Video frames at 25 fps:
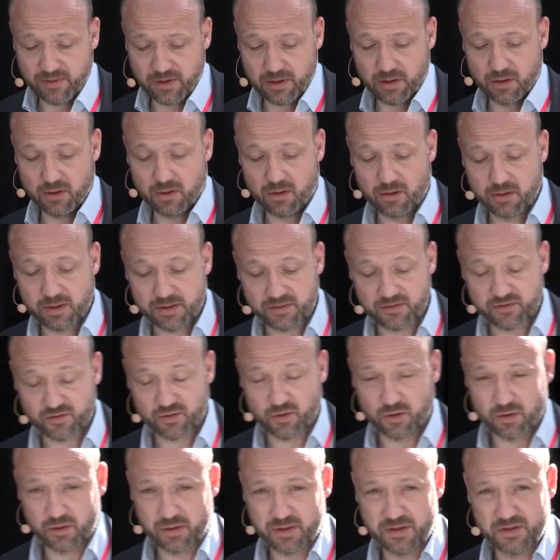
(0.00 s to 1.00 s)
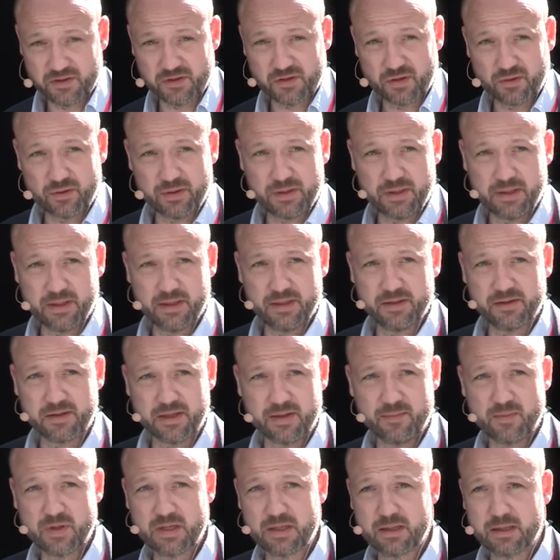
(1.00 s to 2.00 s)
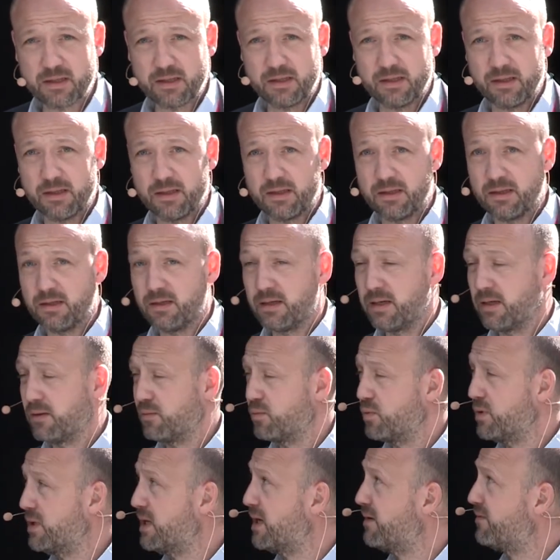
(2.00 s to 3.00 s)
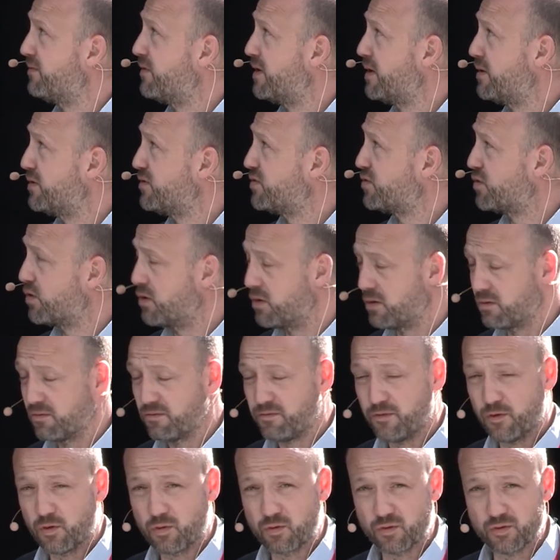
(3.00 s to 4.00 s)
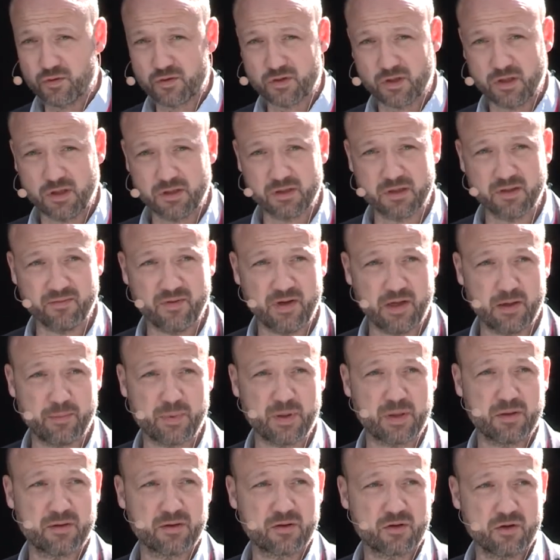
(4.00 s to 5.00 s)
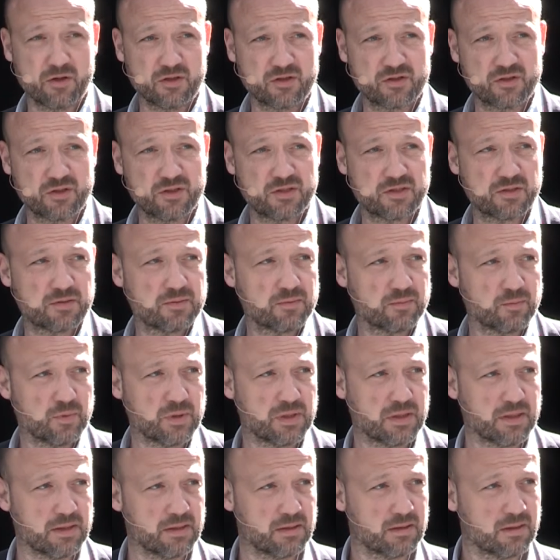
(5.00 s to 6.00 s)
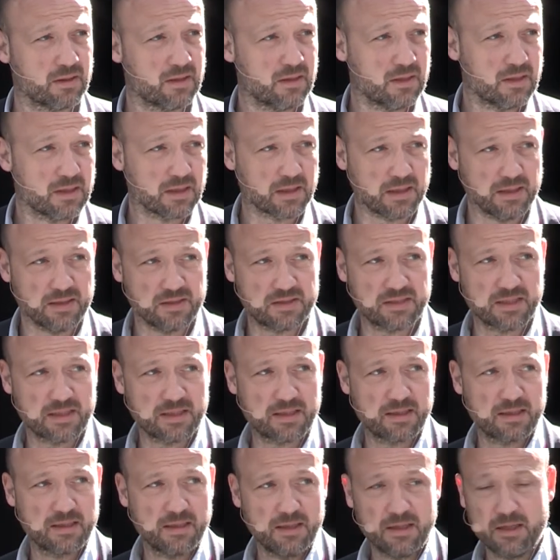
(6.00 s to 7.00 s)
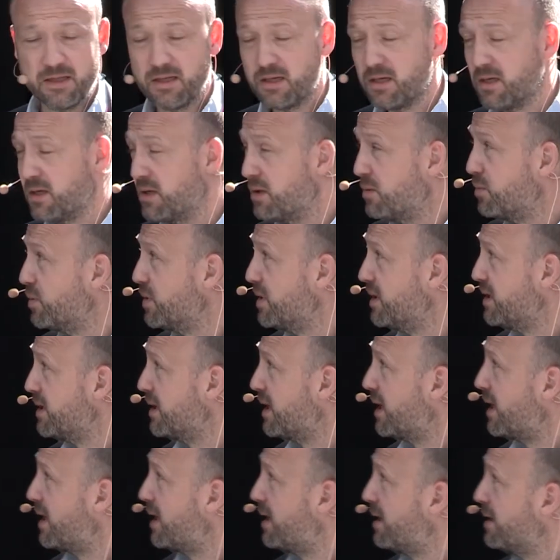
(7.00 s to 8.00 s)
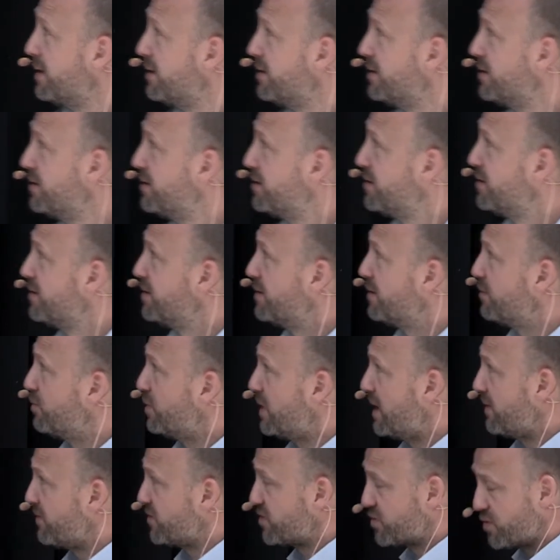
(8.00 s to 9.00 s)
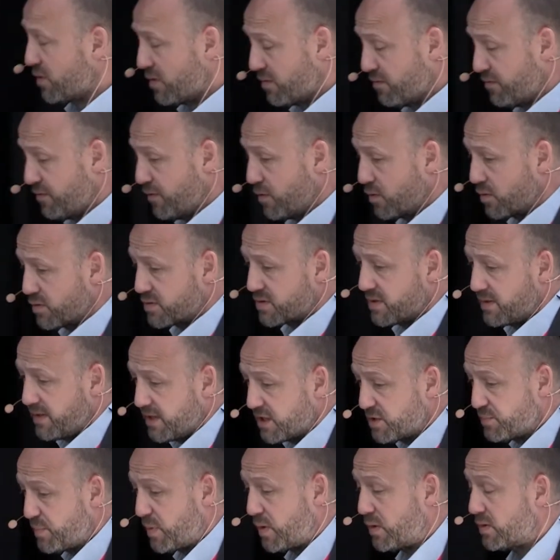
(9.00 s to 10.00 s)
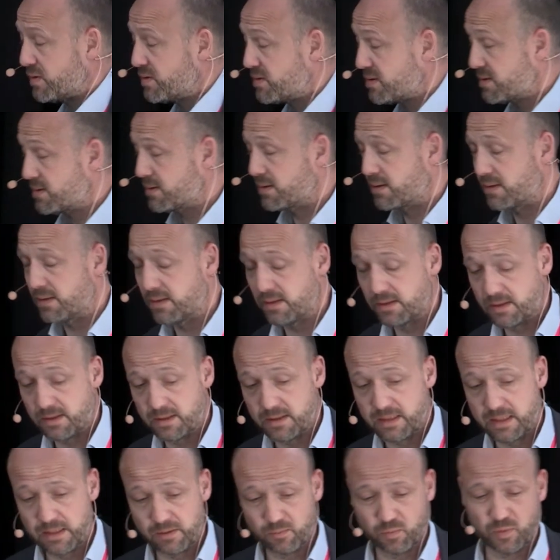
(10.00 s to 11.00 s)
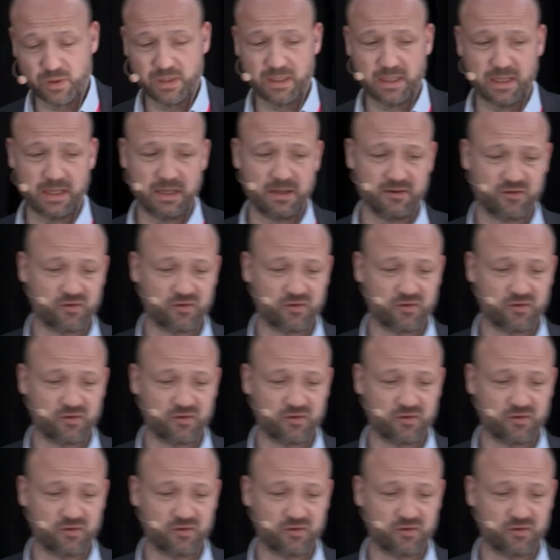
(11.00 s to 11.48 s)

a long and strong history here in Denmark, and we have very strong focus on developing the countries within clean tech. We have a strong focus on exports, and we are